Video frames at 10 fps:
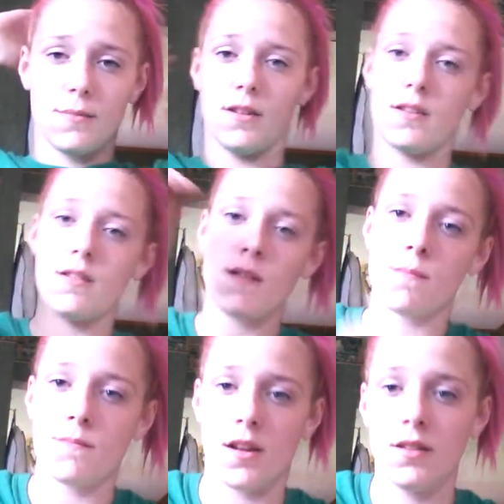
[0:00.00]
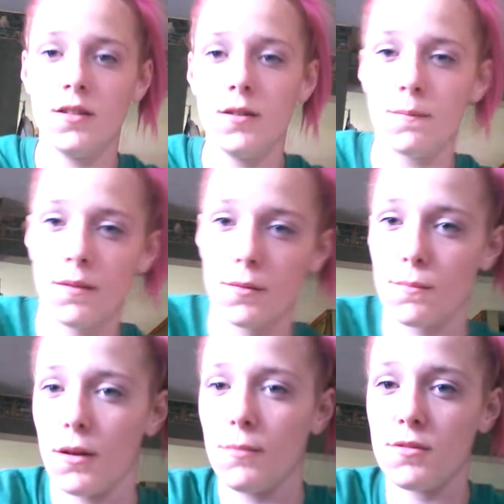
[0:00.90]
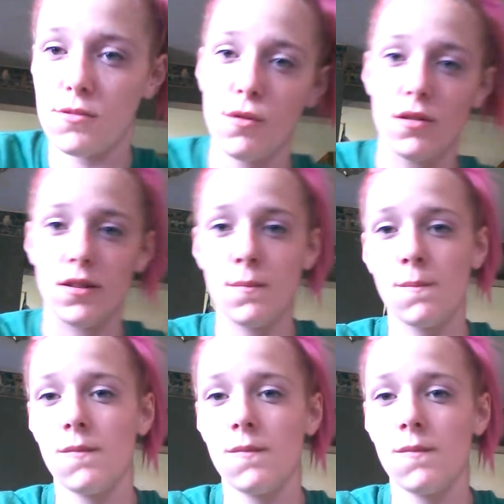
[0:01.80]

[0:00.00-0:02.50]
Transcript: I'd be like, oh, I don't know. Probably put some more in.